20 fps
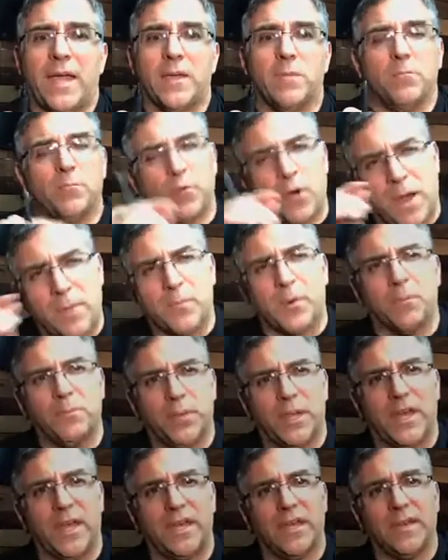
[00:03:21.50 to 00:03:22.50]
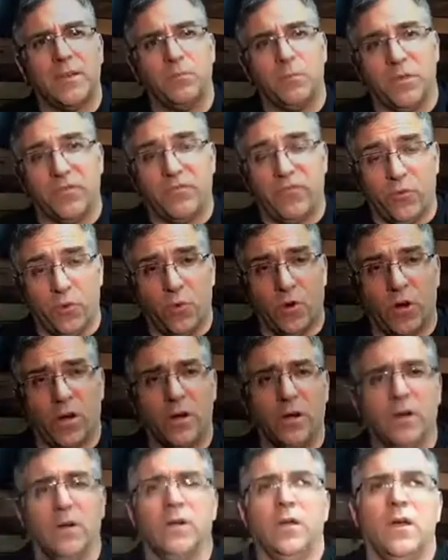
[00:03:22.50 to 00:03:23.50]
proper planning
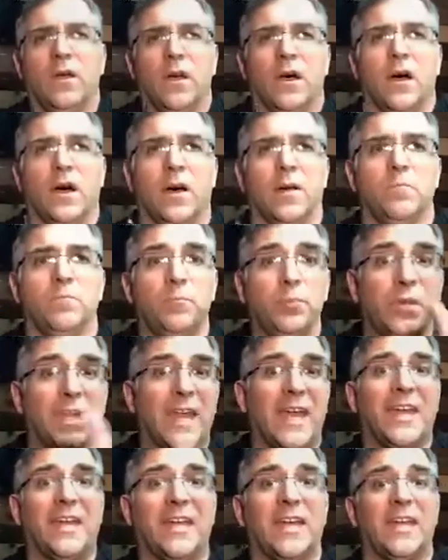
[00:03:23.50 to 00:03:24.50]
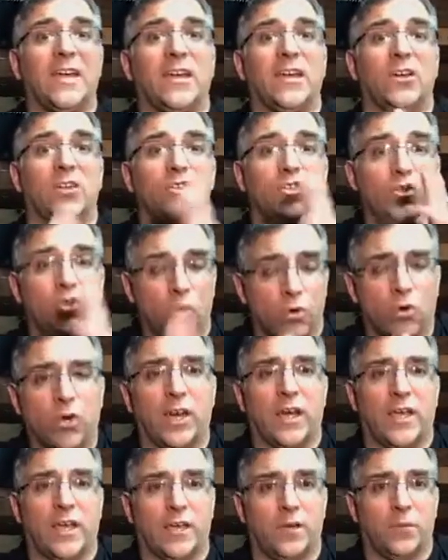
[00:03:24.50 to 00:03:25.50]
before, planning
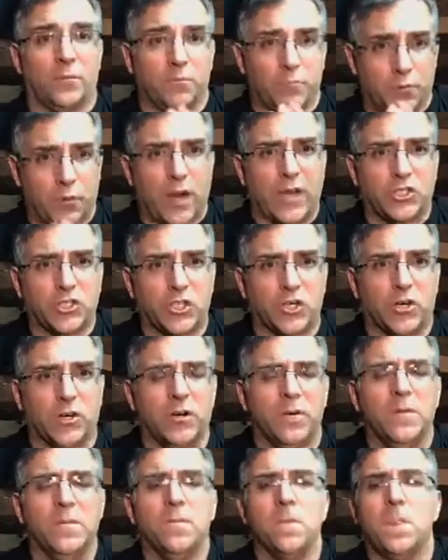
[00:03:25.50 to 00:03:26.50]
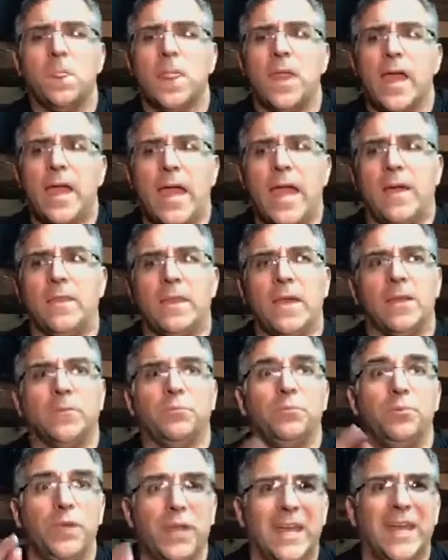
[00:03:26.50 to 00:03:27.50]
during pressure, and then
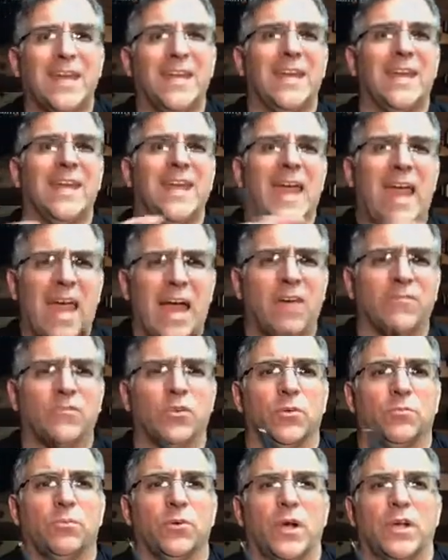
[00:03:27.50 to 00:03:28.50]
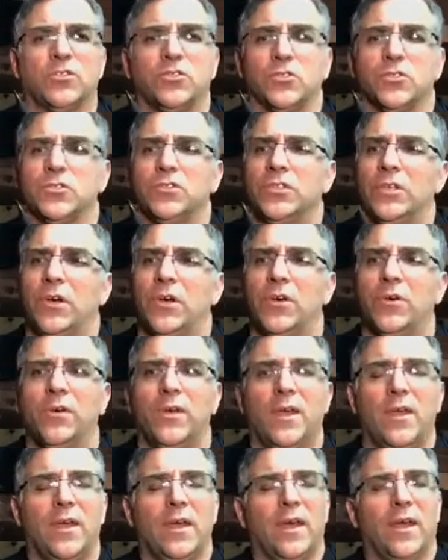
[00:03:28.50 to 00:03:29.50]
planning after pressure. So
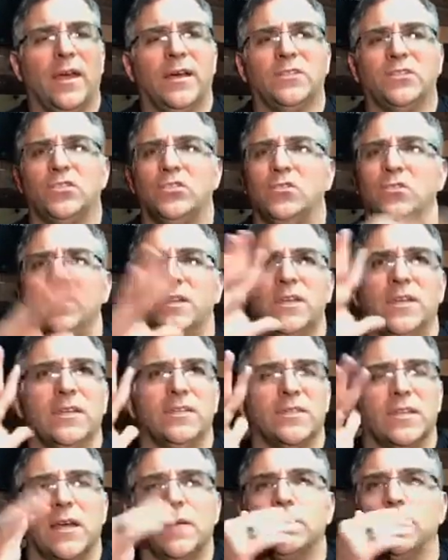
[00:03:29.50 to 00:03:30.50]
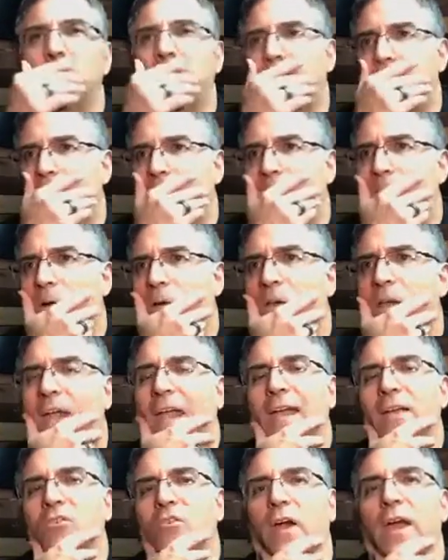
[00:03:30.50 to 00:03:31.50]
as soon as I'm like,
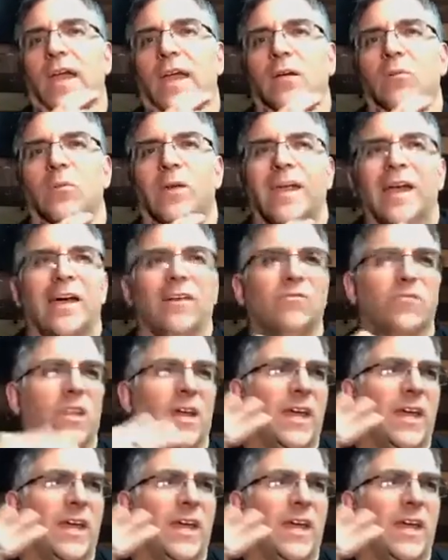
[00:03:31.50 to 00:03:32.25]
okay, great, we have